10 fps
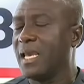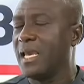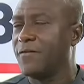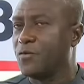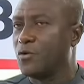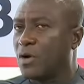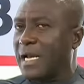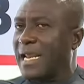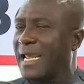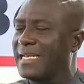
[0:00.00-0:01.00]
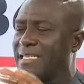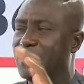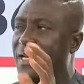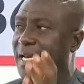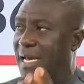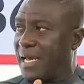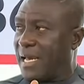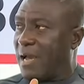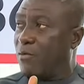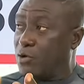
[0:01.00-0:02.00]
If you look at her demeanor,
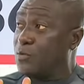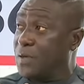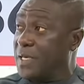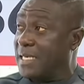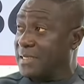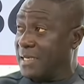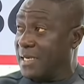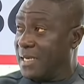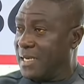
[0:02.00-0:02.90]
our UPSA,